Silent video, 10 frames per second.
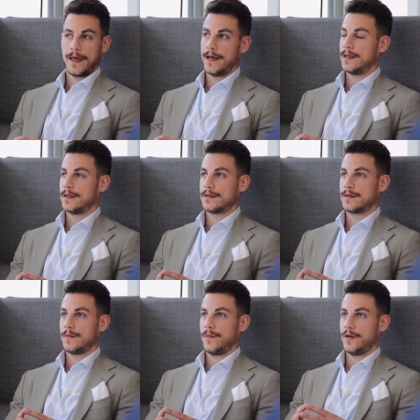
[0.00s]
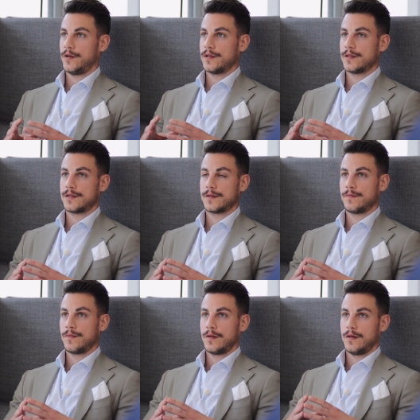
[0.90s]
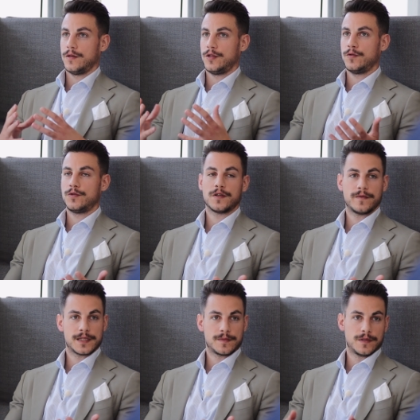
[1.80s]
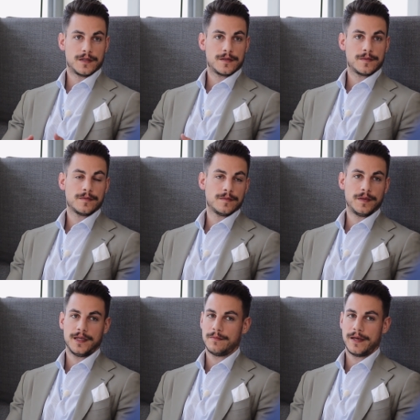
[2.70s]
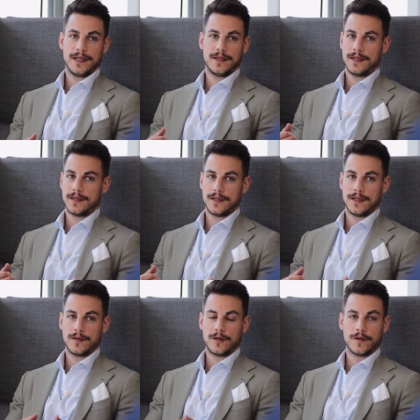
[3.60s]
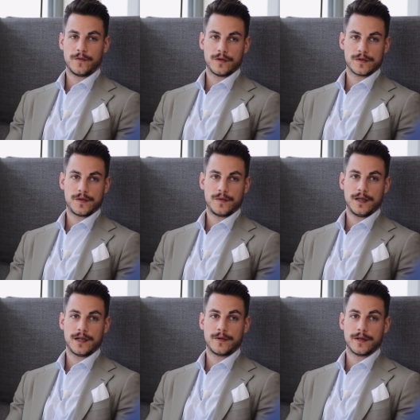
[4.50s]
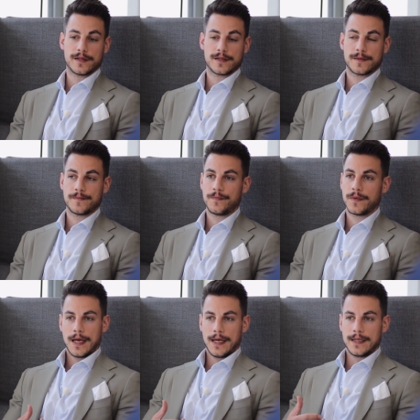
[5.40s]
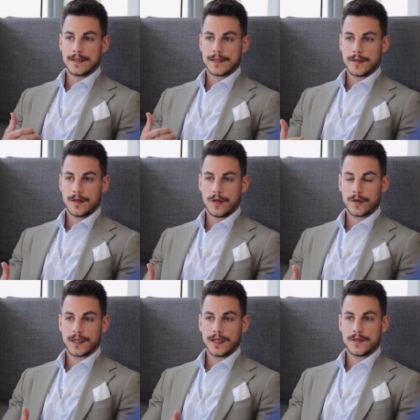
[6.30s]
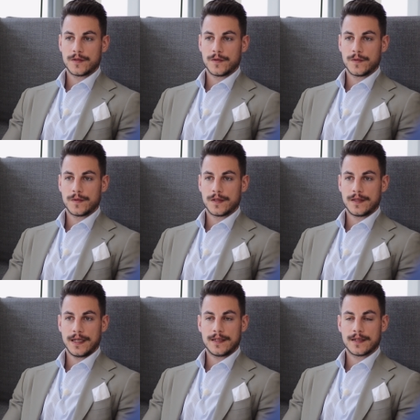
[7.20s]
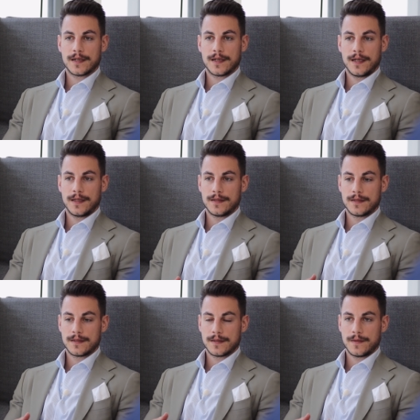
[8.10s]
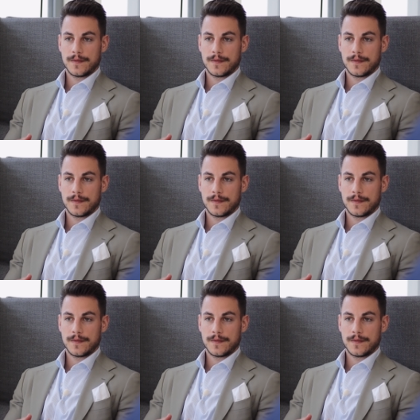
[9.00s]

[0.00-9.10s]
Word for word: and there is a huge investment being made in, in all of those three areas. And looking into the data and